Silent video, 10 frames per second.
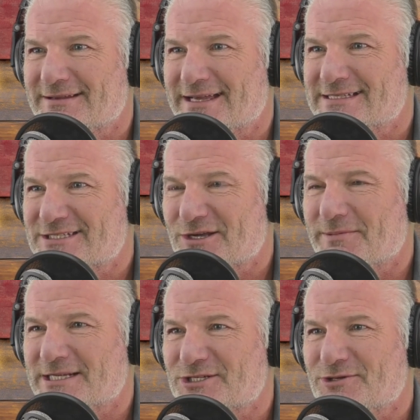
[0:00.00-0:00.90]
And so
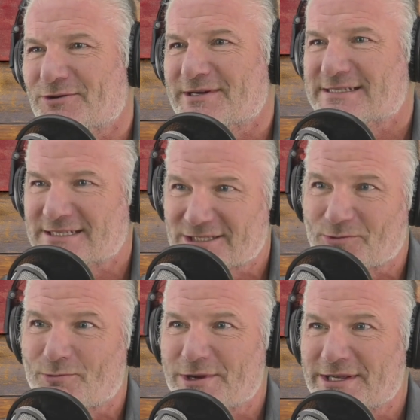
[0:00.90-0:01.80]
much noise. It's
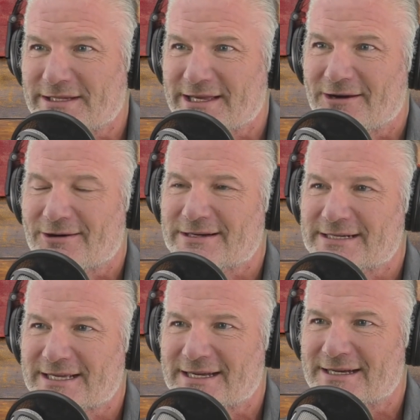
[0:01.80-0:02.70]
really hard to
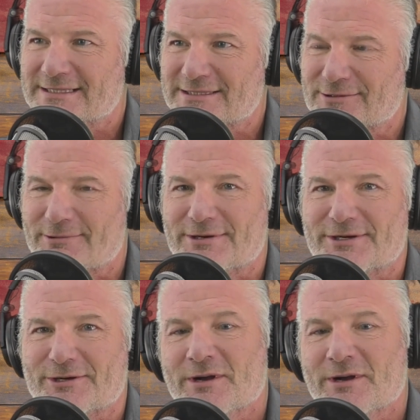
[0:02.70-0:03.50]
cut through.